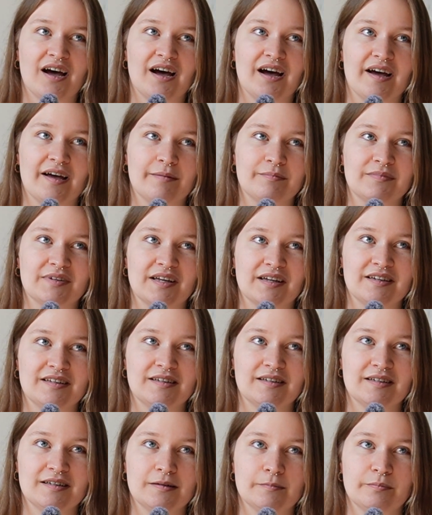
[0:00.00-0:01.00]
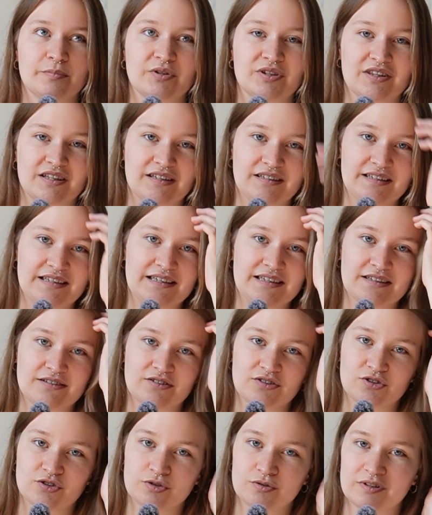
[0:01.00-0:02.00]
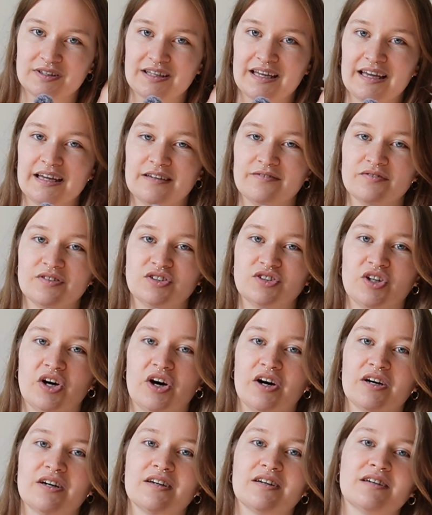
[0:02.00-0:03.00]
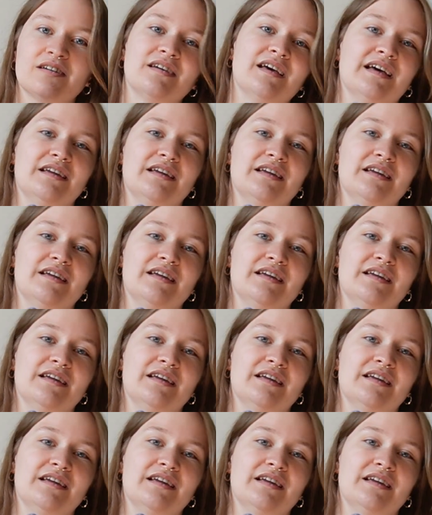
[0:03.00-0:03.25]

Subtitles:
I'm gonna put the link to a Canva doc,